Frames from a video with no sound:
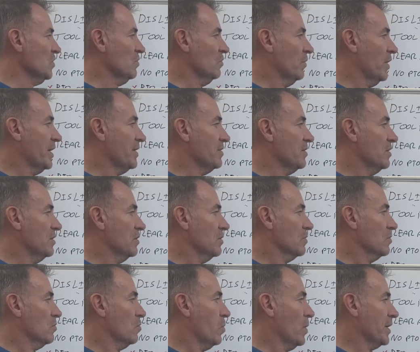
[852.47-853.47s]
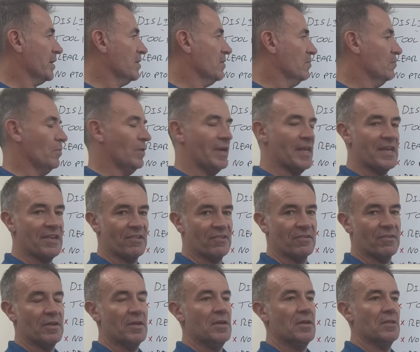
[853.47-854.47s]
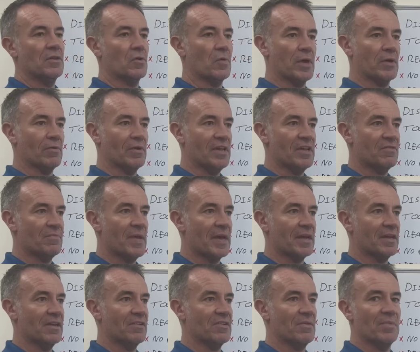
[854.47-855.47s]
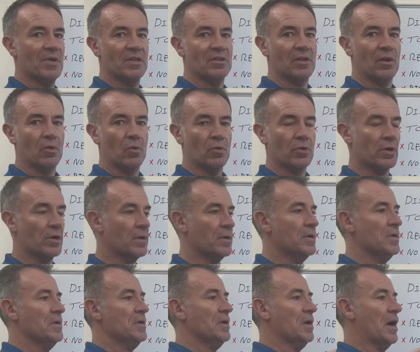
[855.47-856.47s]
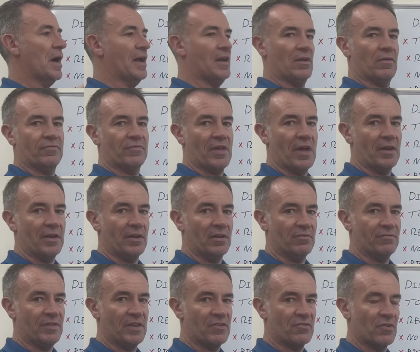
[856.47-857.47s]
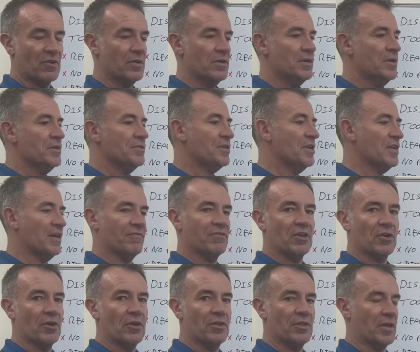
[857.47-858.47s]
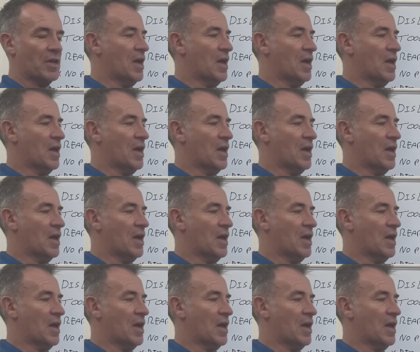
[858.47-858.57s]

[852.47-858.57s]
Right, quick release. The quick release mechanism in the loader, I loved that little feature. Didn't have to get out of the